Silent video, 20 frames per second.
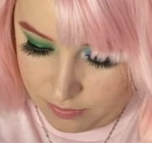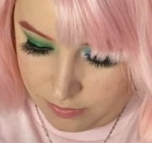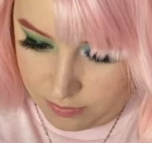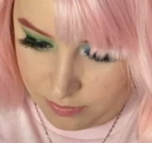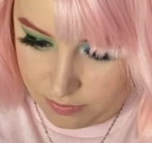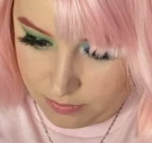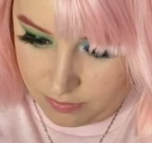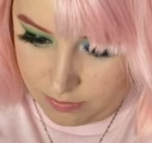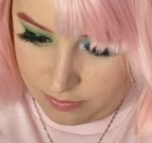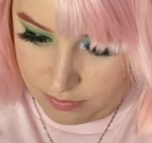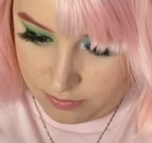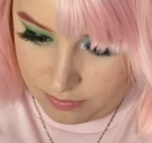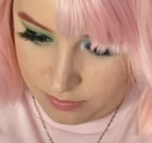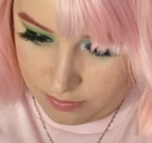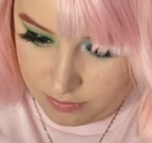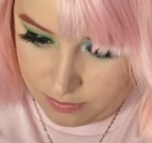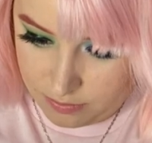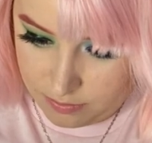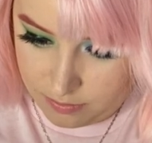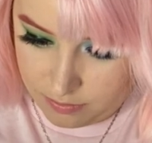
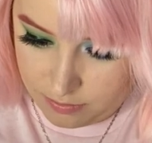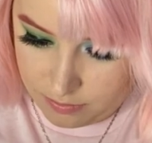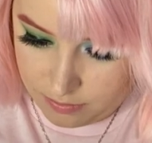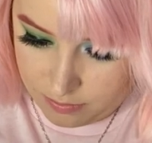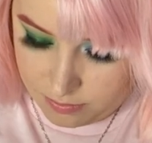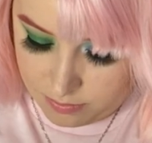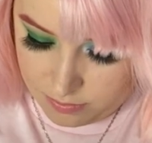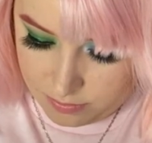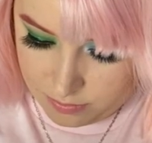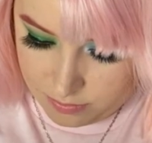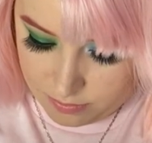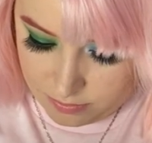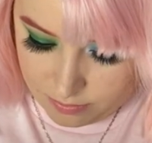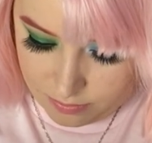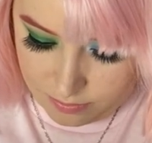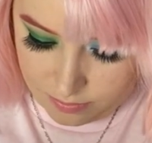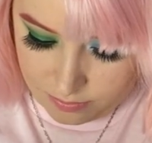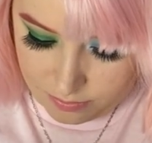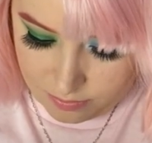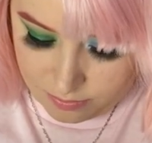
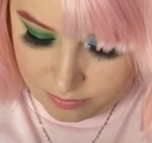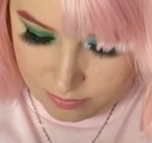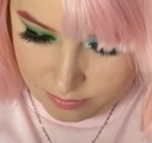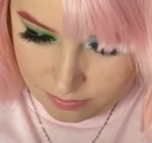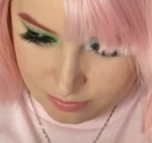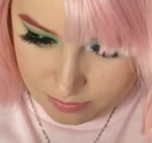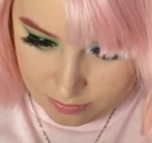(no one is talking)